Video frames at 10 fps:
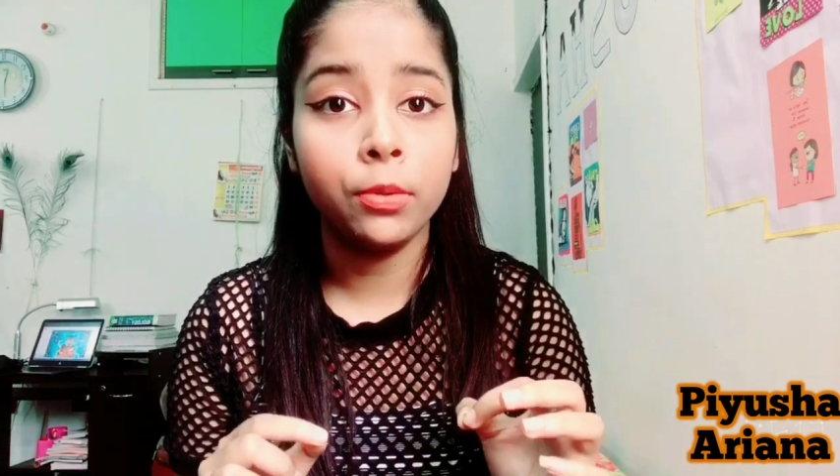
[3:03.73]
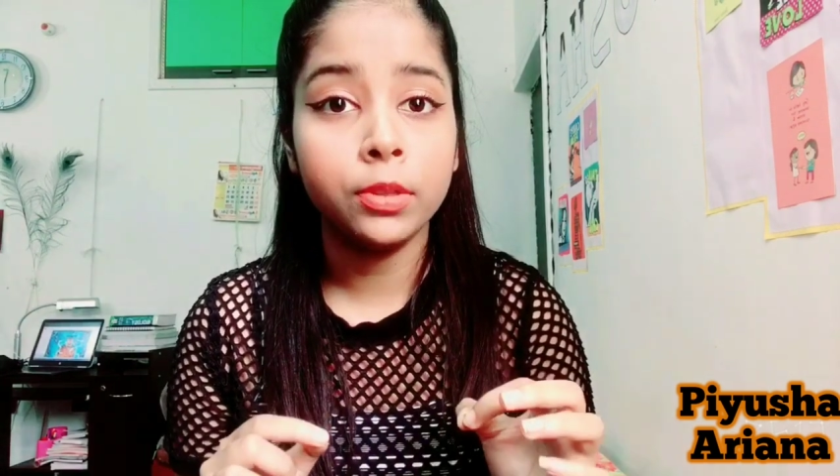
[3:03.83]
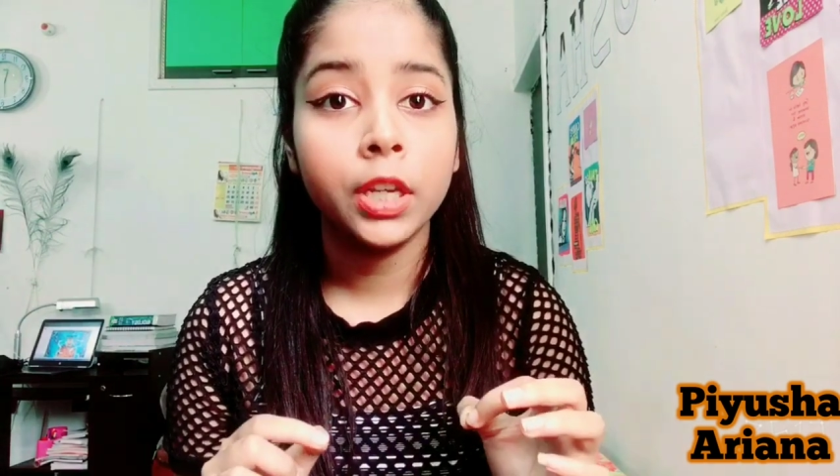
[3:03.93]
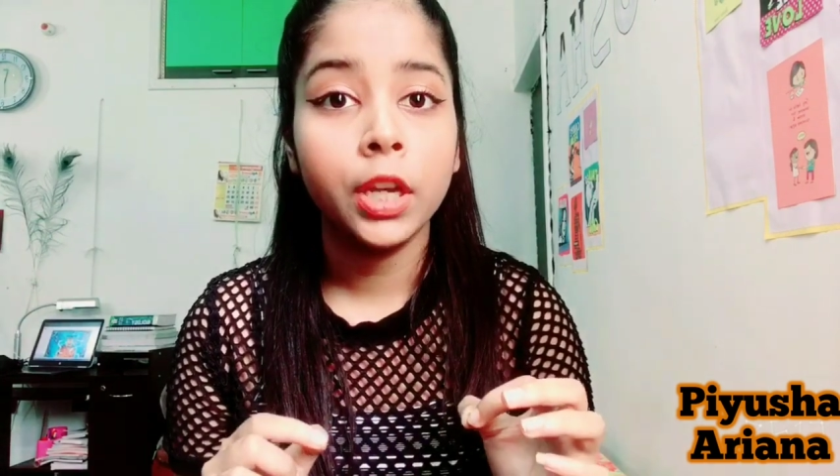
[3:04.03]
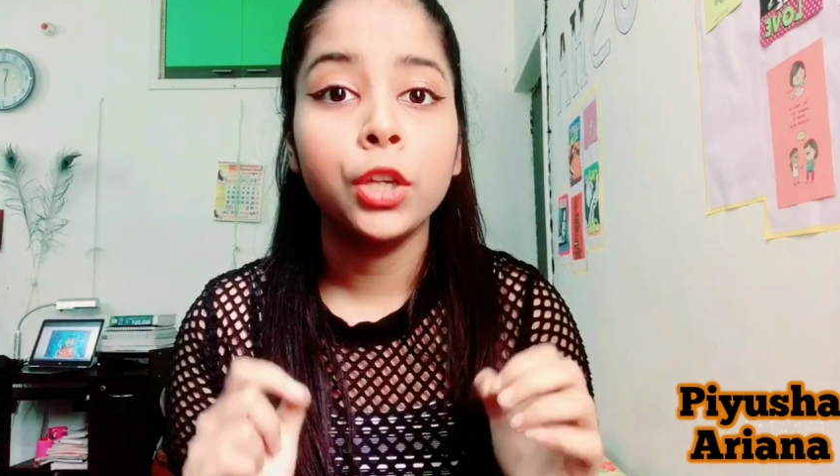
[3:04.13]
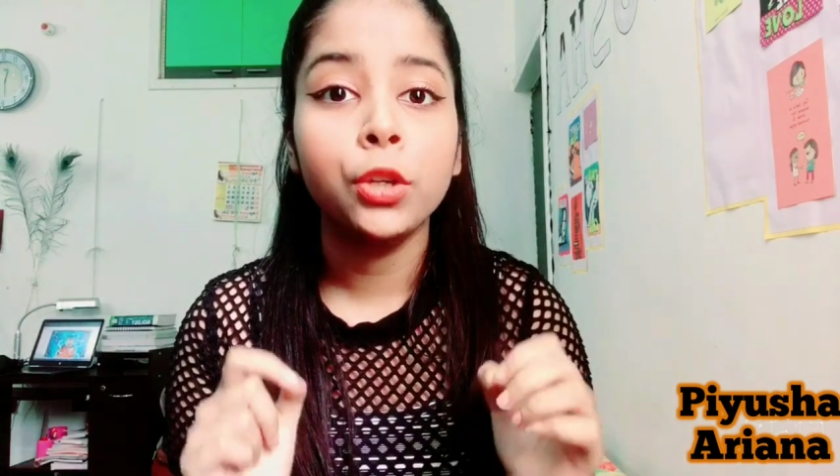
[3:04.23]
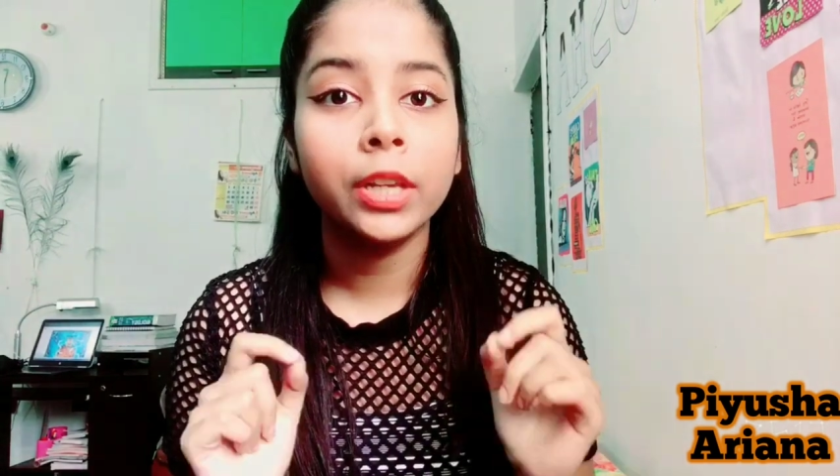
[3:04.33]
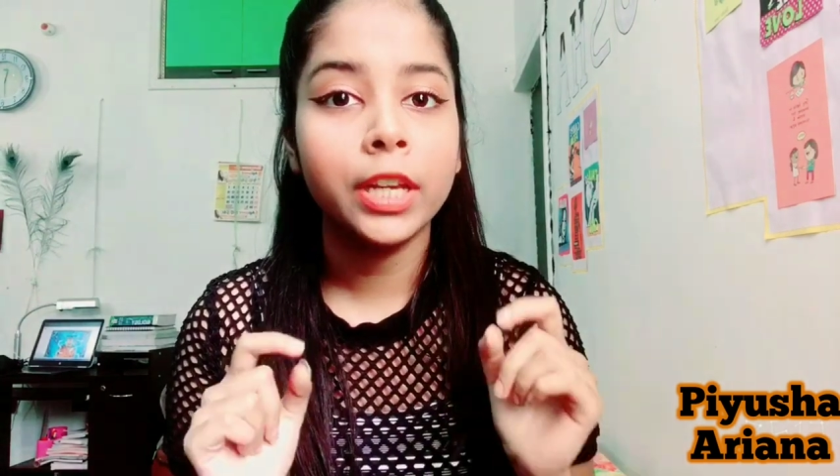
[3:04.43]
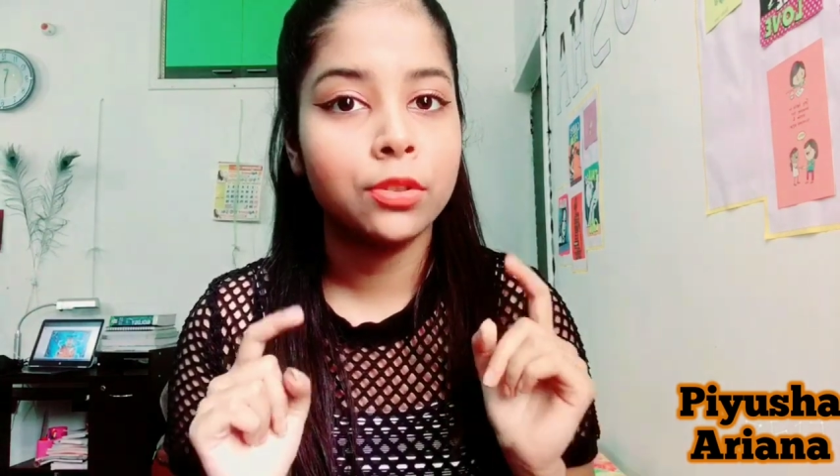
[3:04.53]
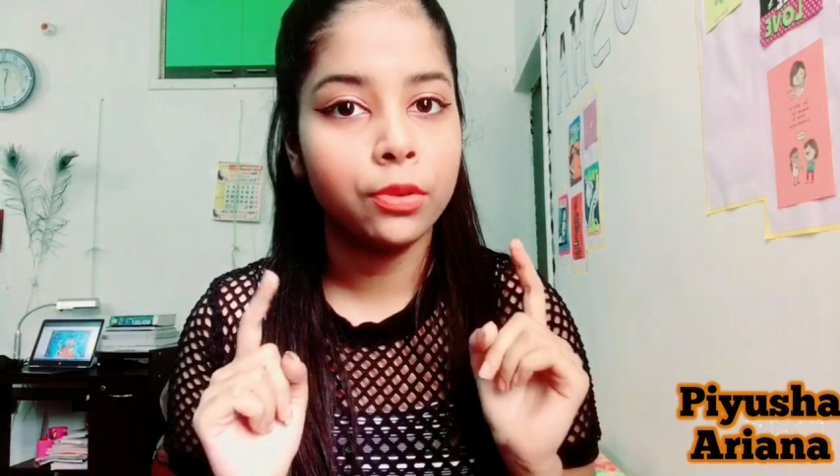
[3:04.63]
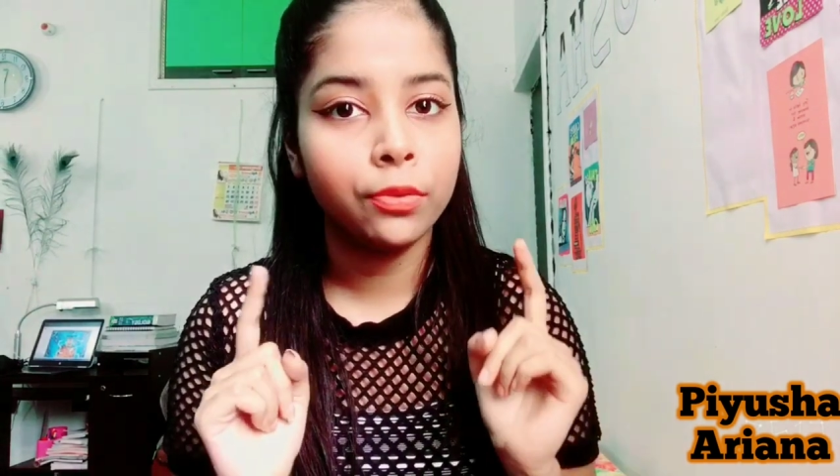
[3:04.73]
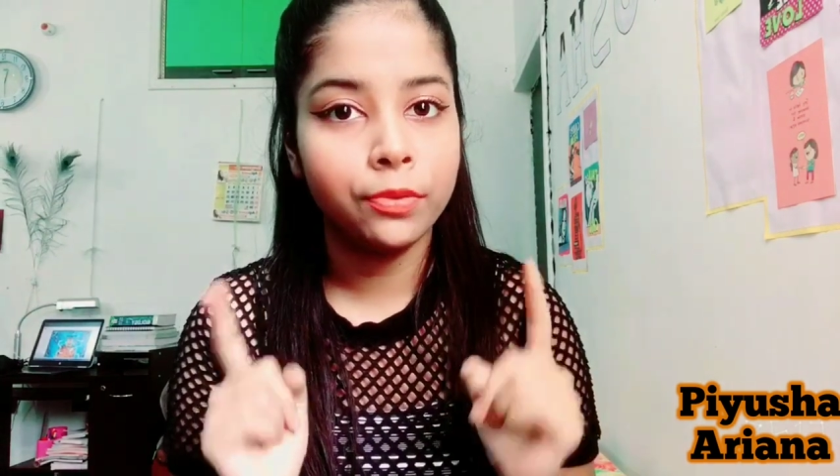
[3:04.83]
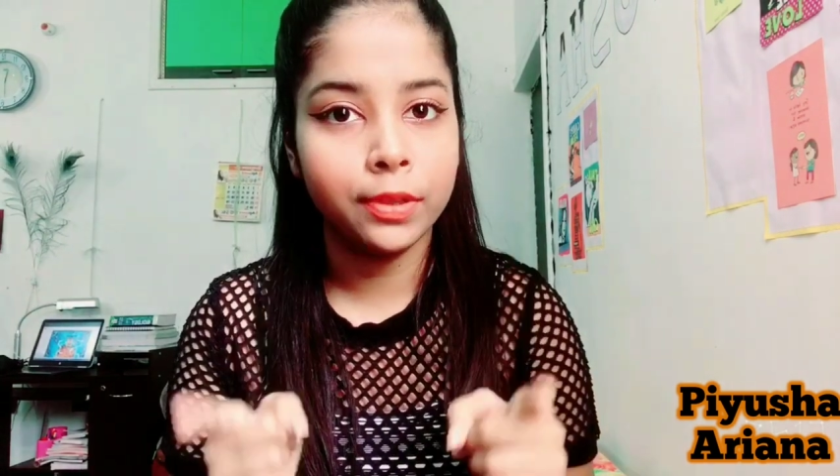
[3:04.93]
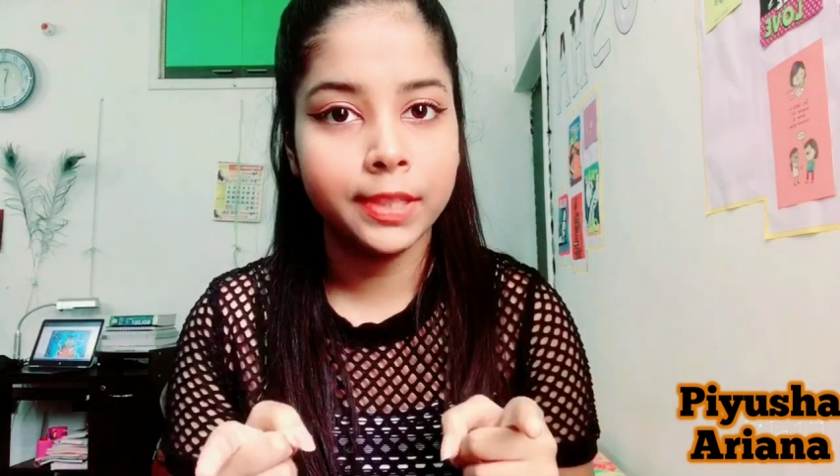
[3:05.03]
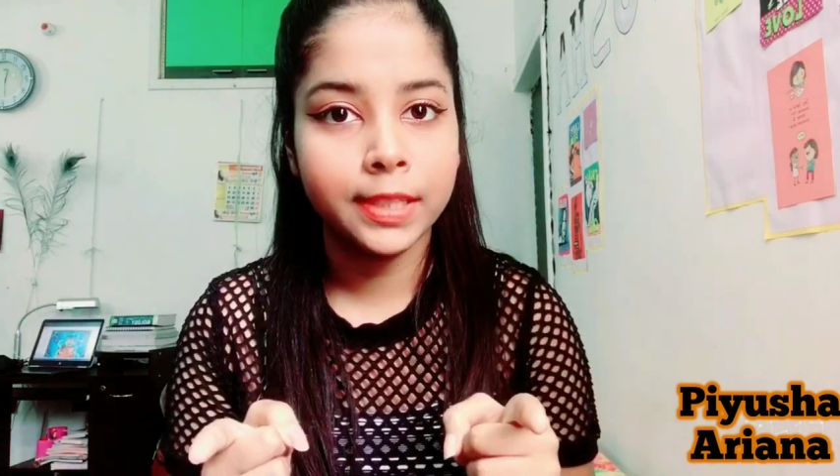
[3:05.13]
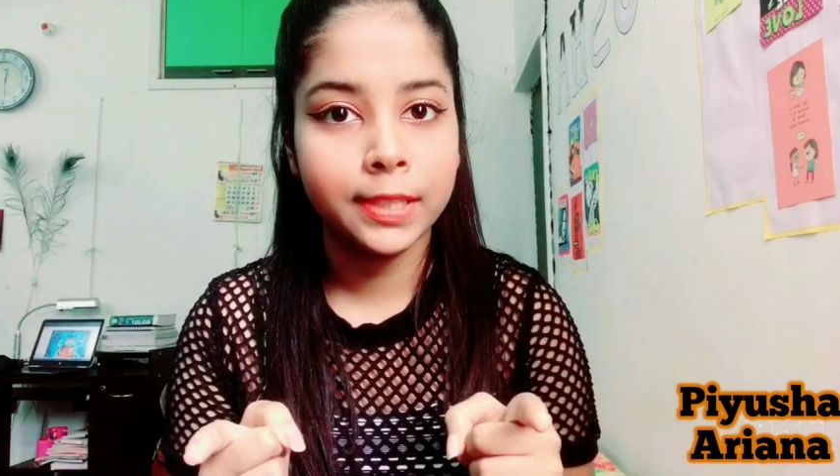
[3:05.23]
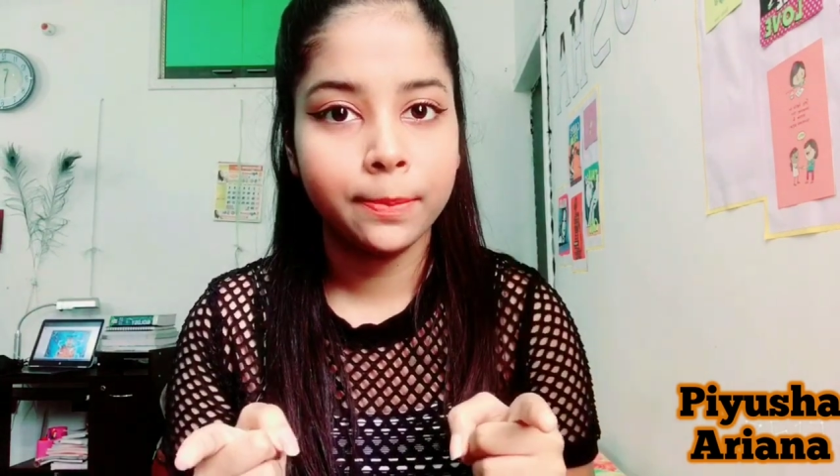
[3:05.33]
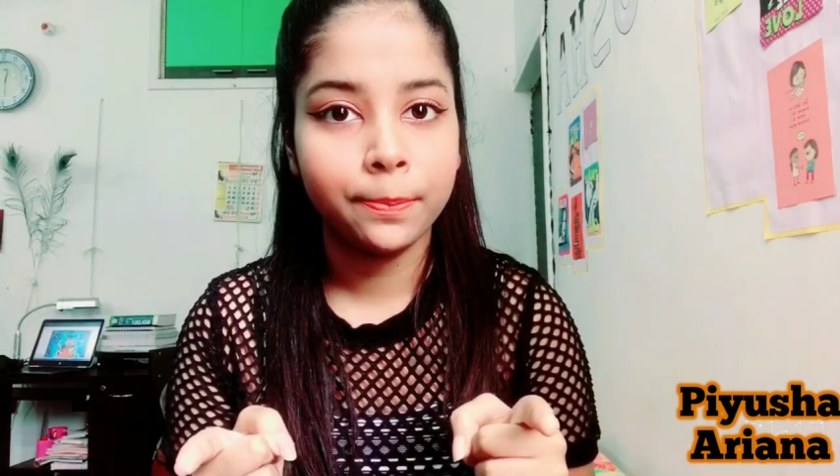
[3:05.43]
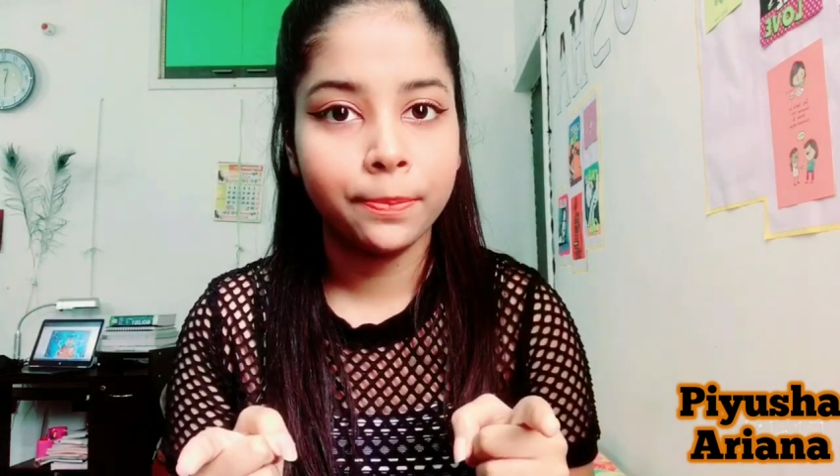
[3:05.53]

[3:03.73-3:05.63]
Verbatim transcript: post you'll get to know first